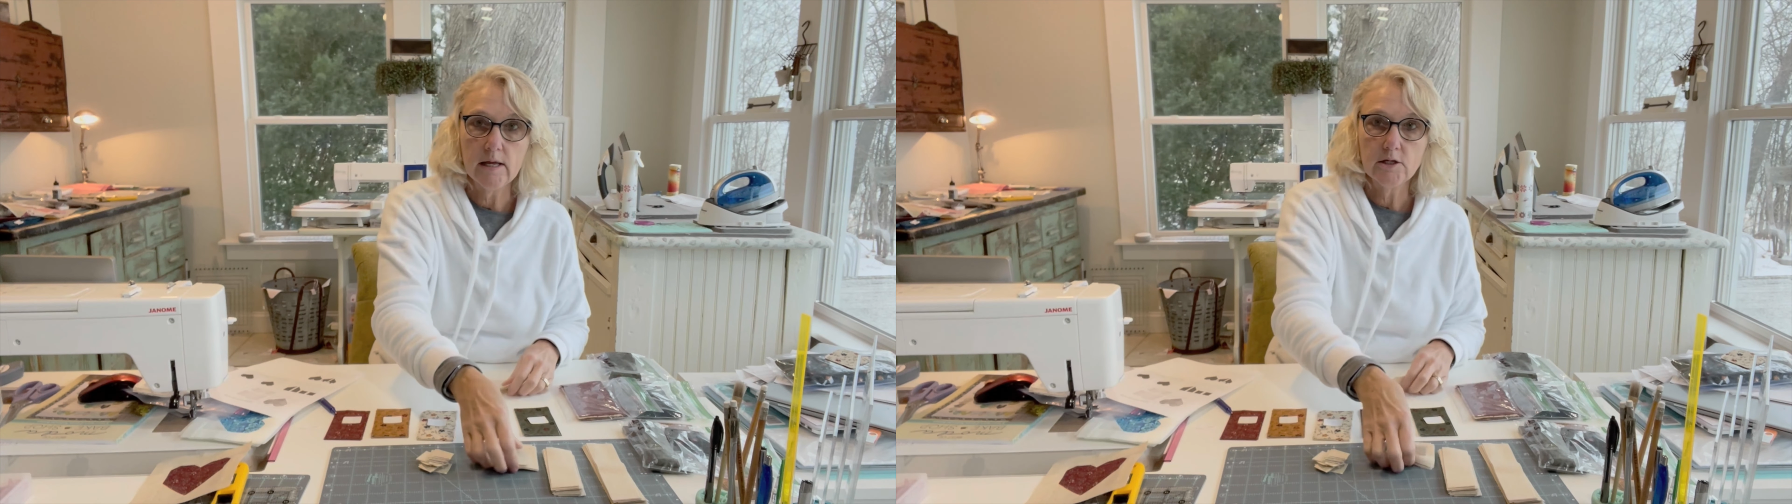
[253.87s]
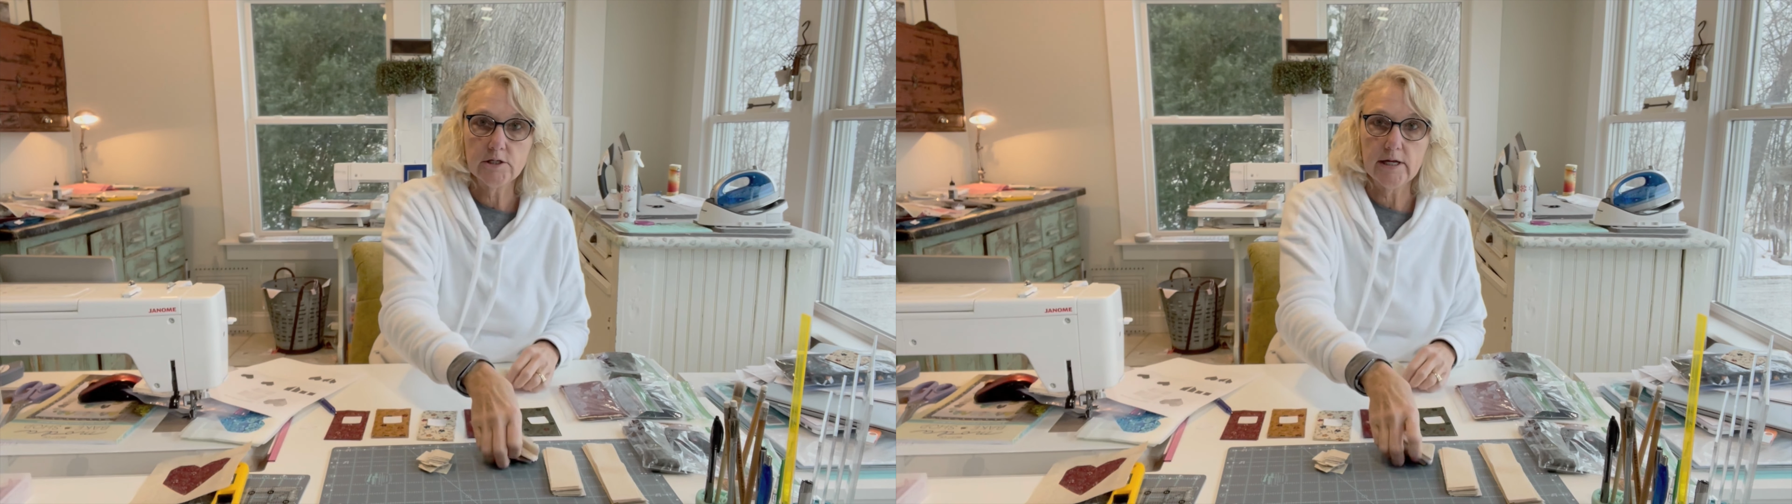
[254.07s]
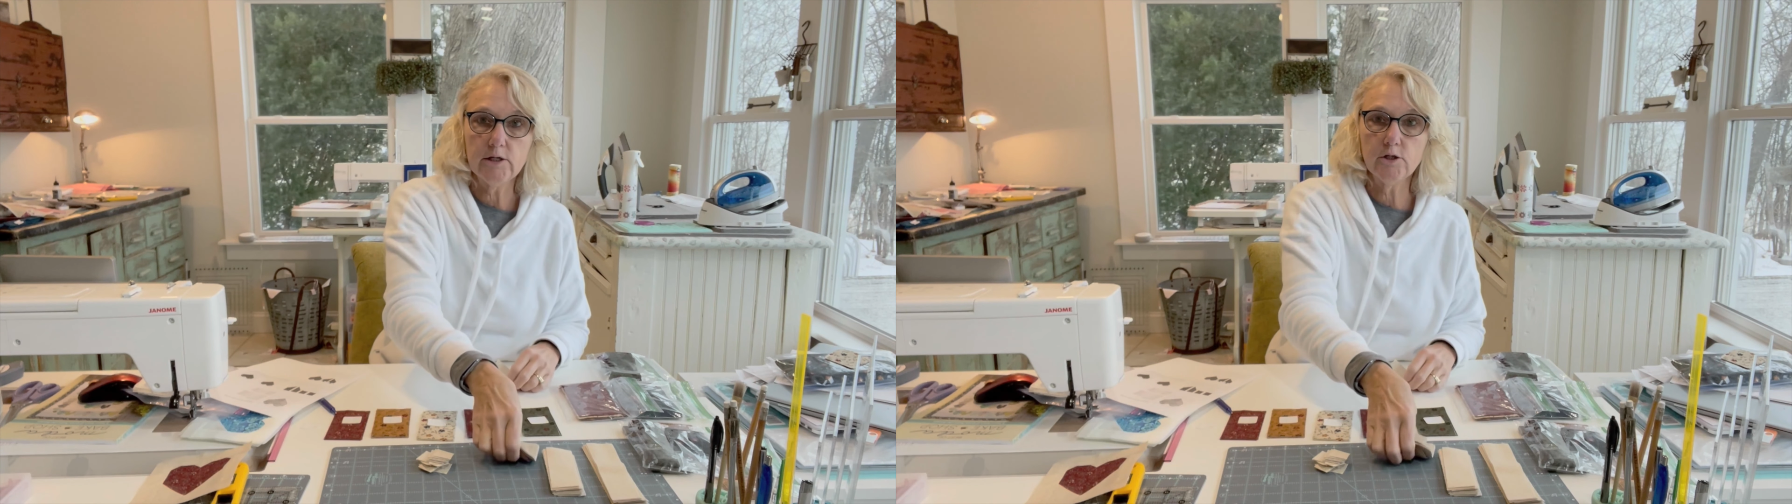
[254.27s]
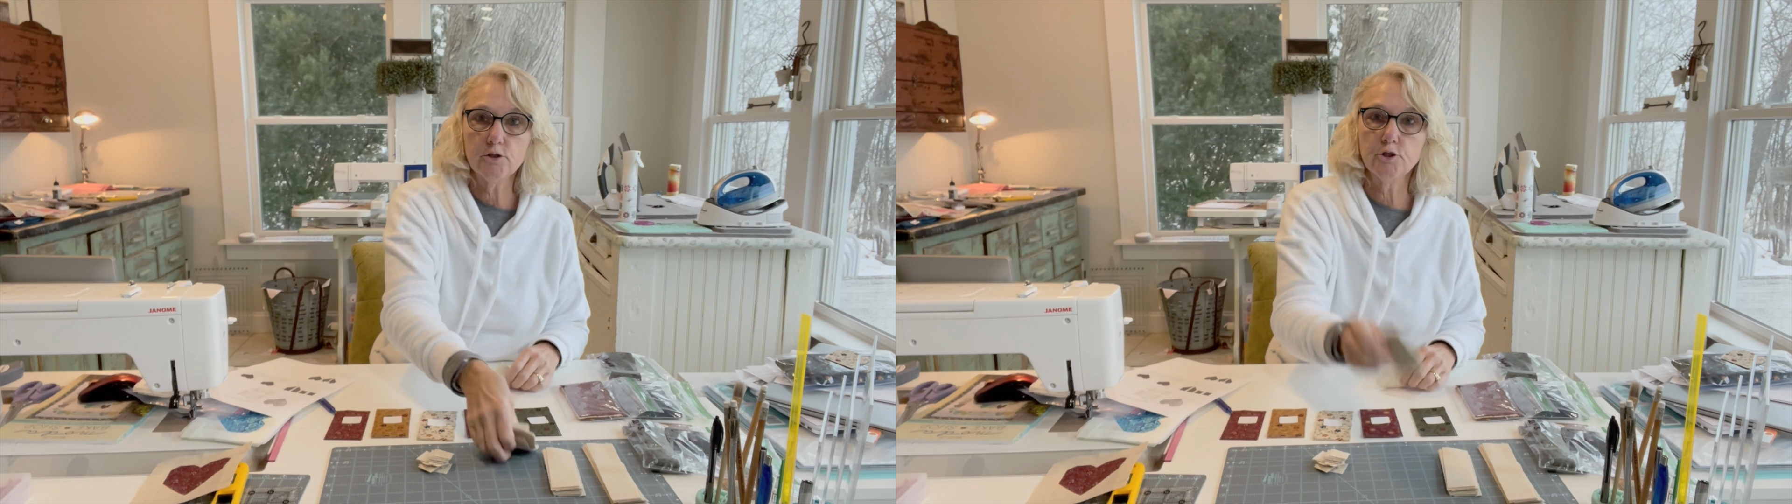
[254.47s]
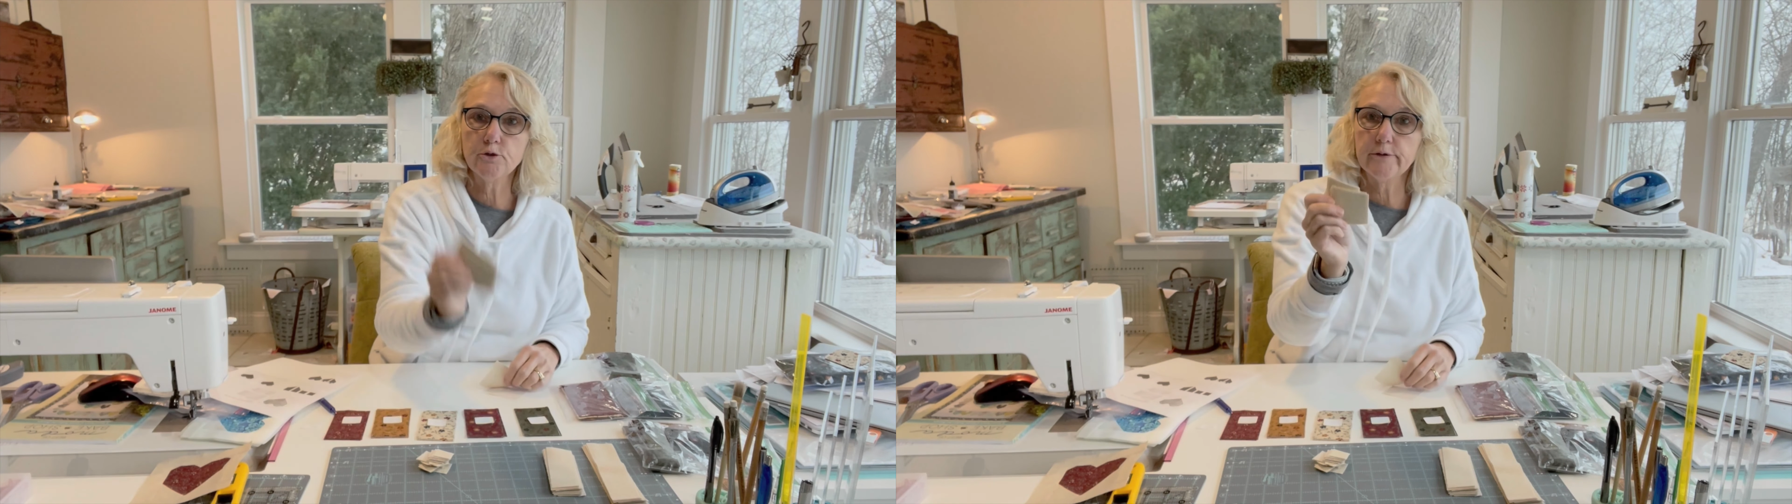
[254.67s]
take your
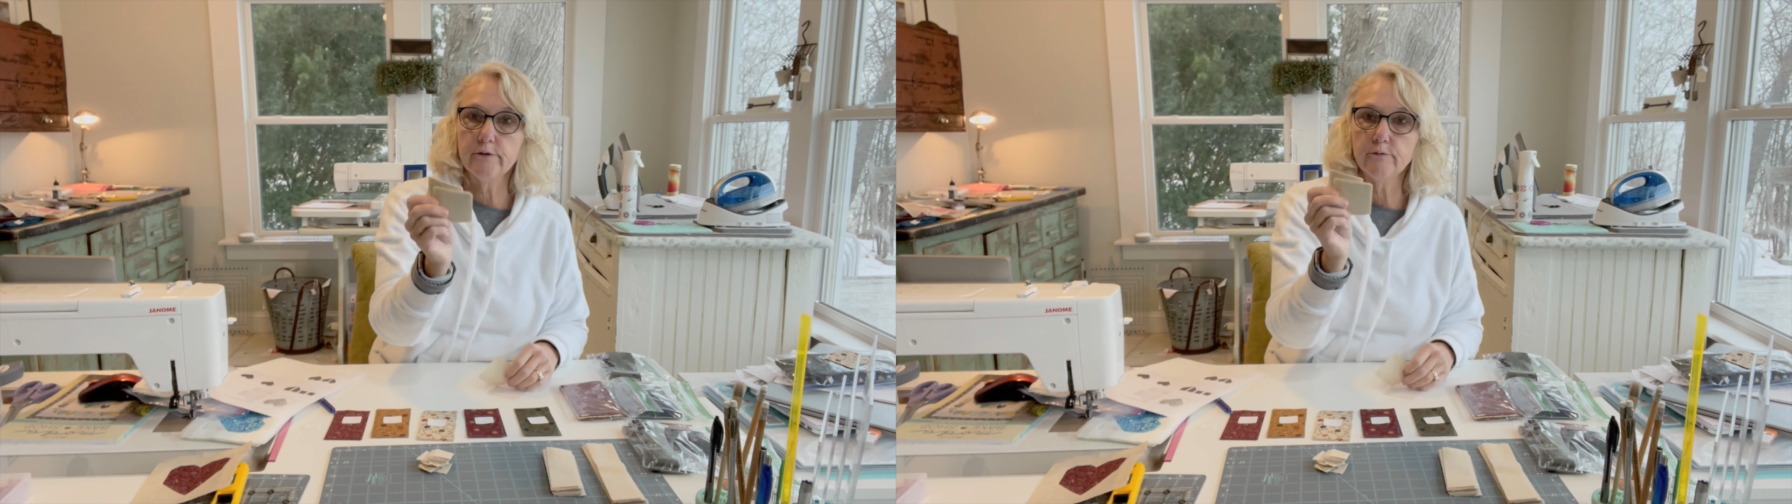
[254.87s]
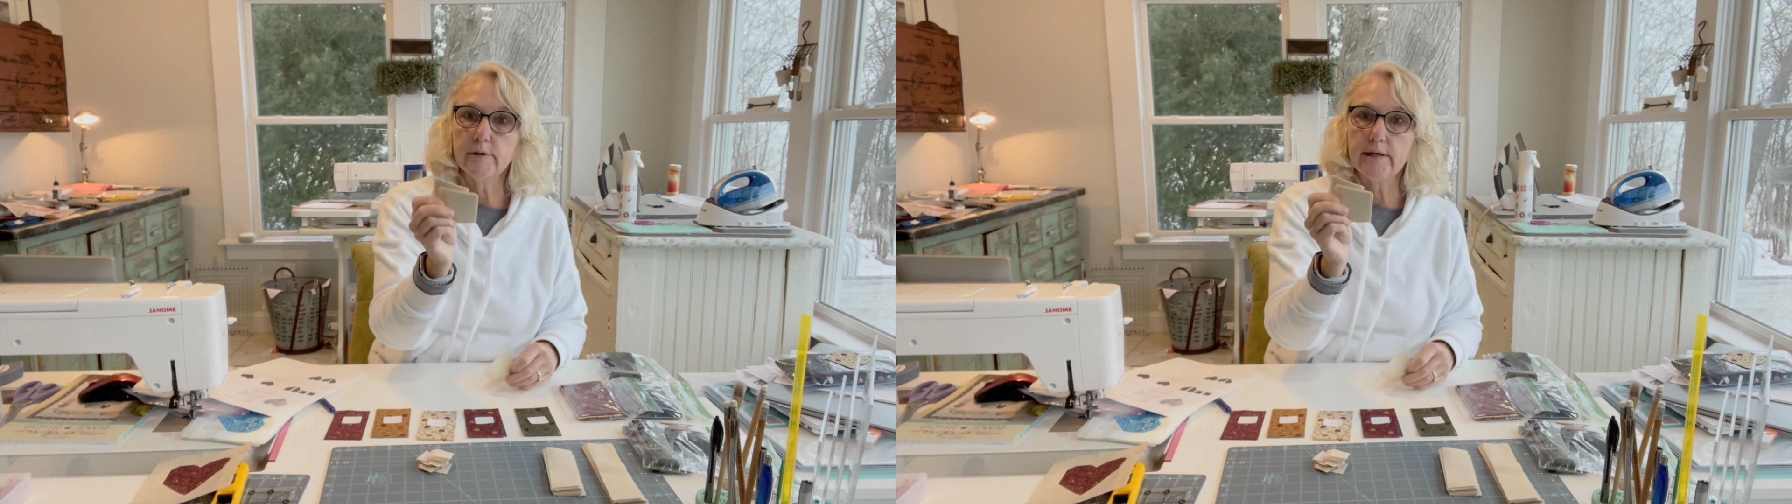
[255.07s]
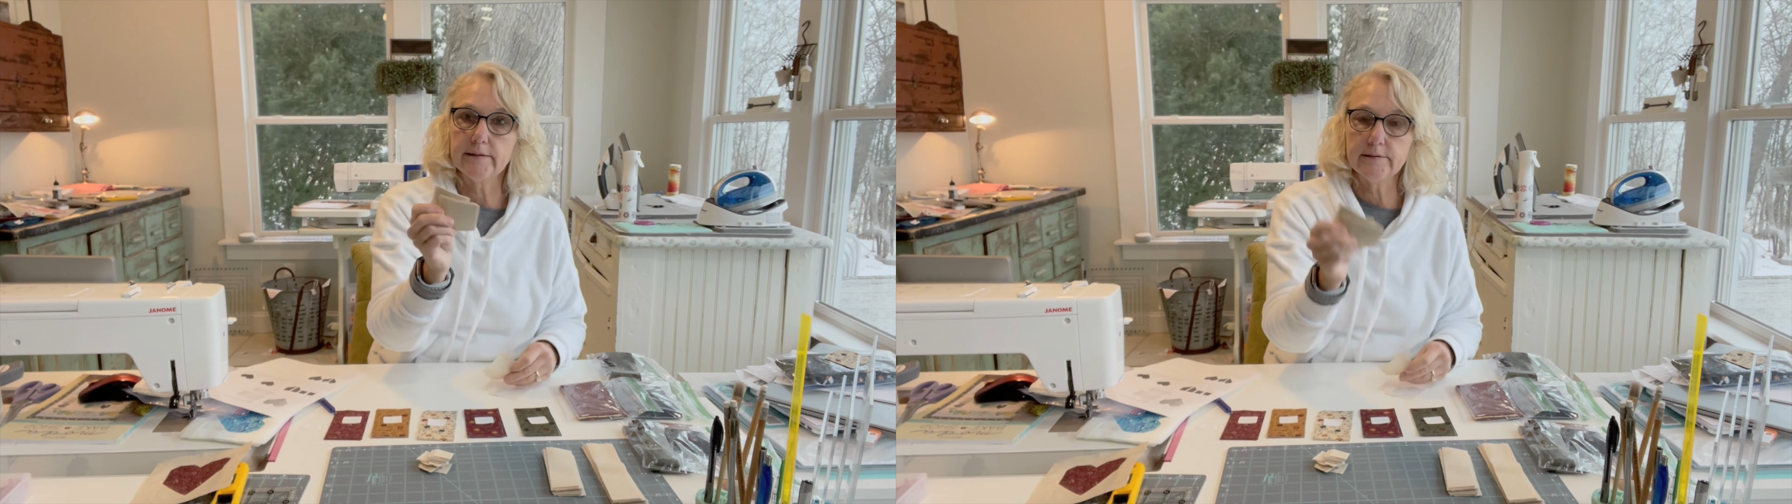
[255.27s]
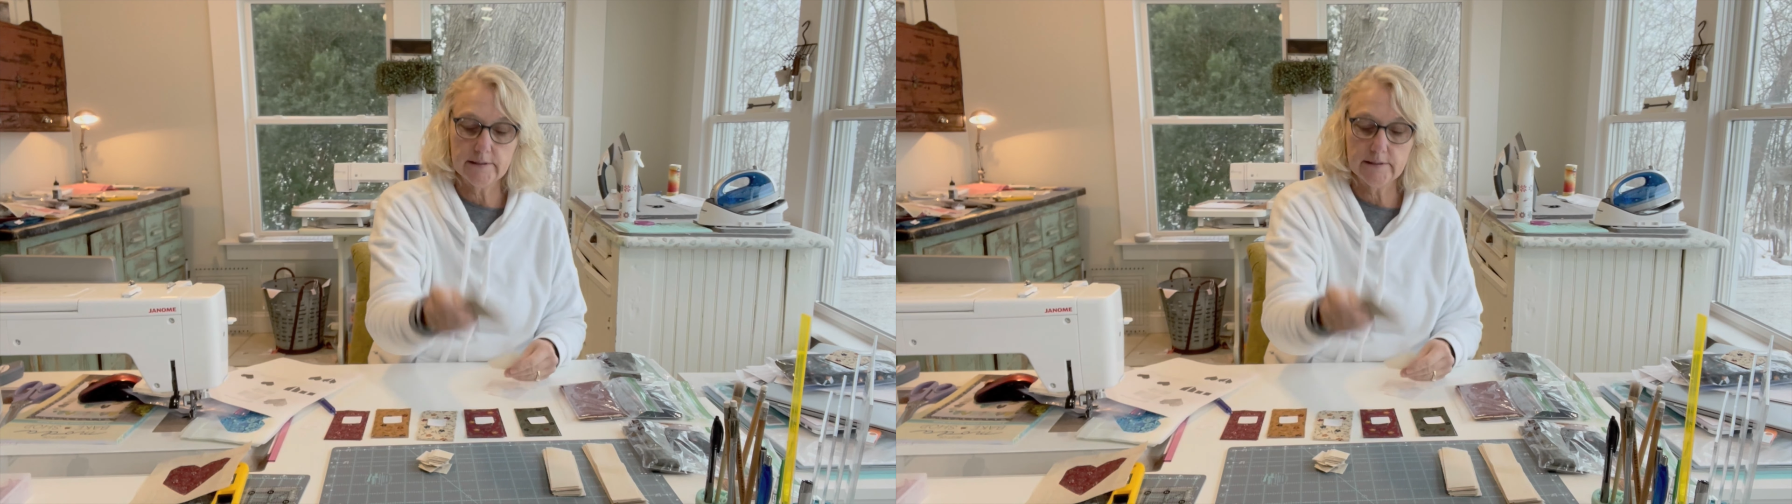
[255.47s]
2 3/8